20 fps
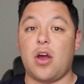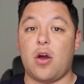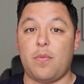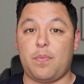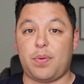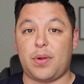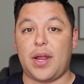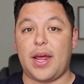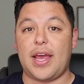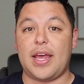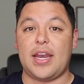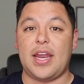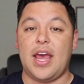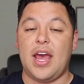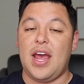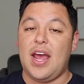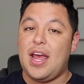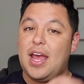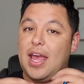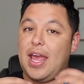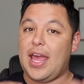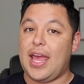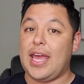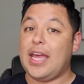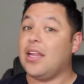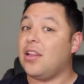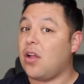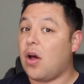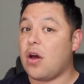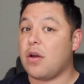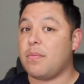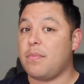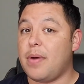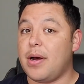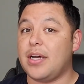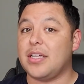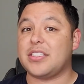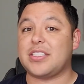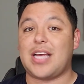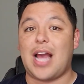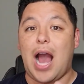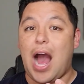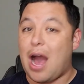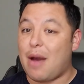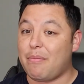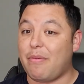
plan. Elon Musk, I'm